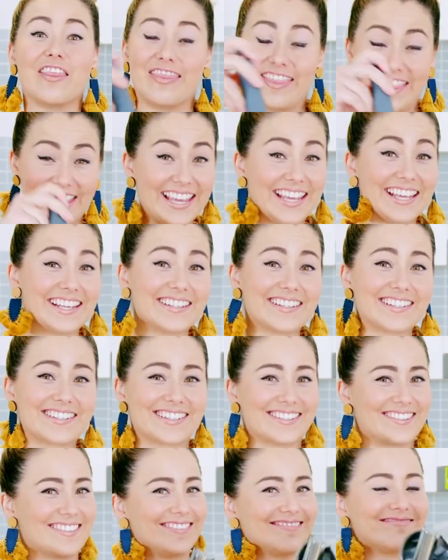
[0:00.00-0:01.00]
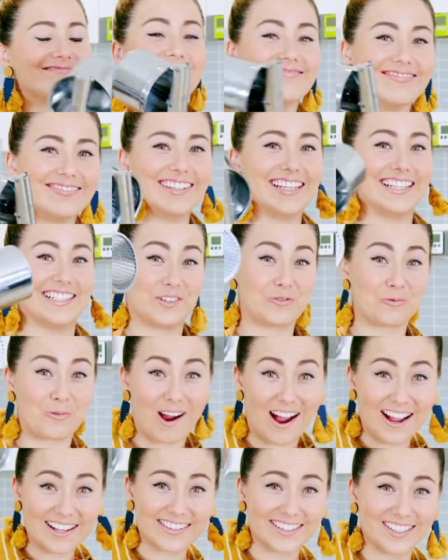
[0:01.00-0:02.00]
This is a
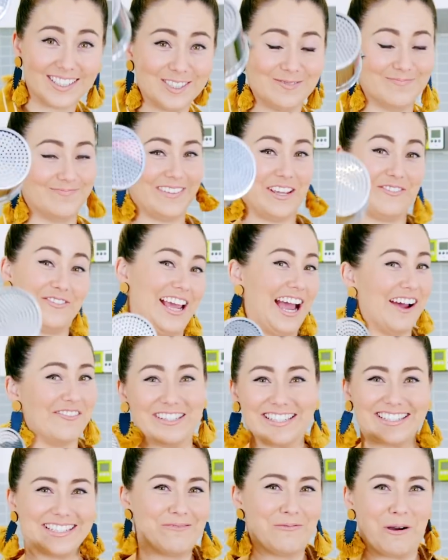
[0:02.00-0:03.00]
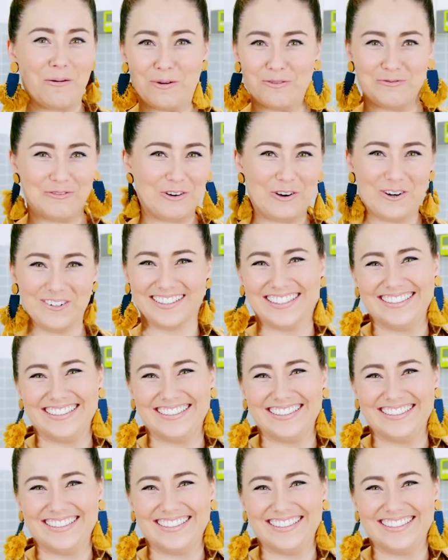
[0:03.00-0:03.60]
ricer, if you haven't seen one before.